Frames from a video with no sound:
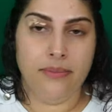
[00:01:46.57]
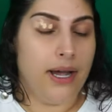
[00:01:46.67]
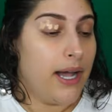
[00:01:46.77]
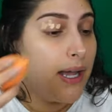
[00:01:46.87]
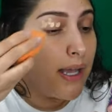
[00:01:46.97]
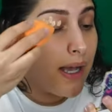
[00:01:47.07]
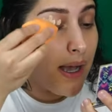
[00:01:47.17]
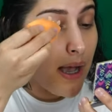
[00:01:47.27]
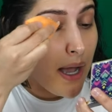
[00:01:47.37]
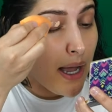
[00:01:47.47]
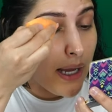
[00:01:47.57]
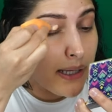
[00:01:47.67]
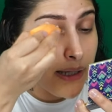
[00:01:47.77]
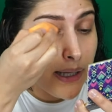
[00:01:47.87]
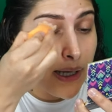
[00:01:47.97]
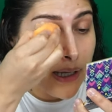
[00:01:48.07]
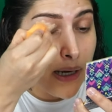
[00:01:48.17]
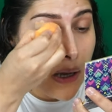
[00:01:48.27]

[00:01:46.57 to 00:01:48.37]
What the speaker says: my eyelid